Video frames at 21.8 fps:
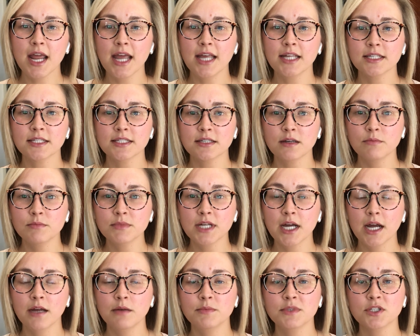and
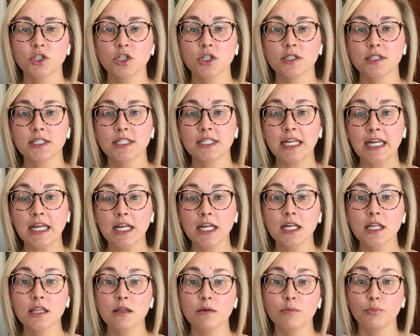sometimes just
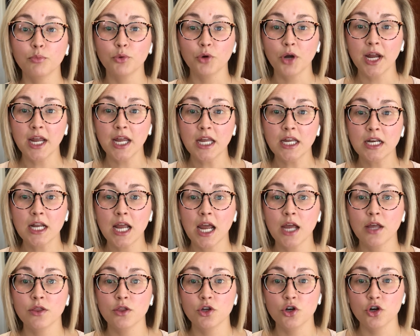getting the brain
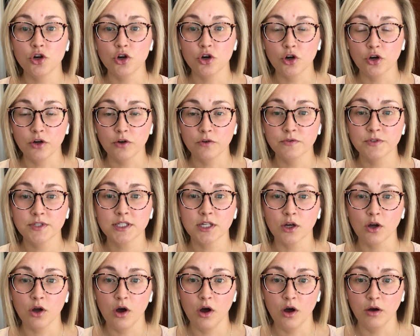and the nerves to
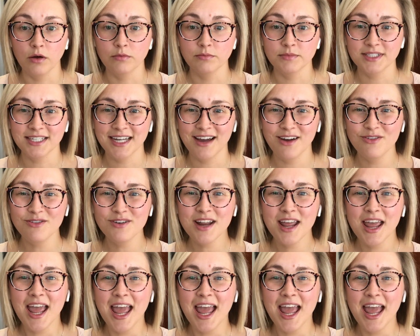calm down